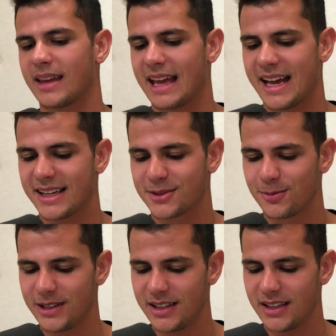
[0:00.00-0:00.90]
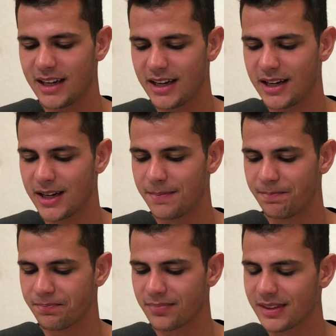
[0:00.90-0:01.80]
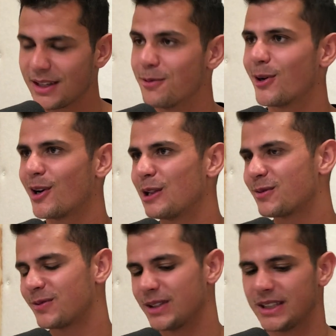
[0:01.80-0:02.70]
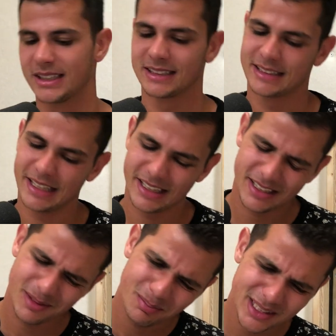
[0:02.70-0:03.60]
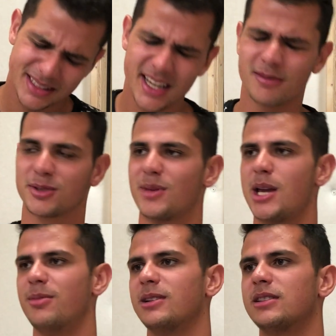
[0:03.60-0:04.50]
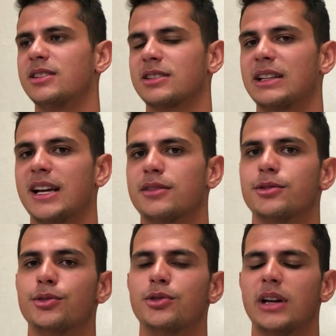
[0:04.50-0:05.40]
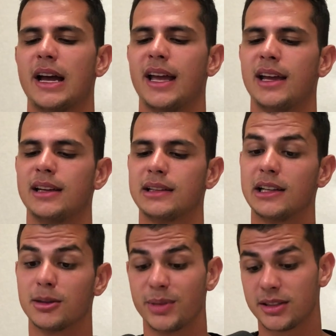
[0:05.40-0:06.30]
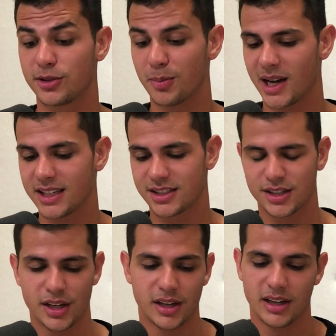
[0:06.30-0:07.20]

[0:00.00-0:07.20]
as we uh, evolve, their mistake was maybe just like to do a little bit too much.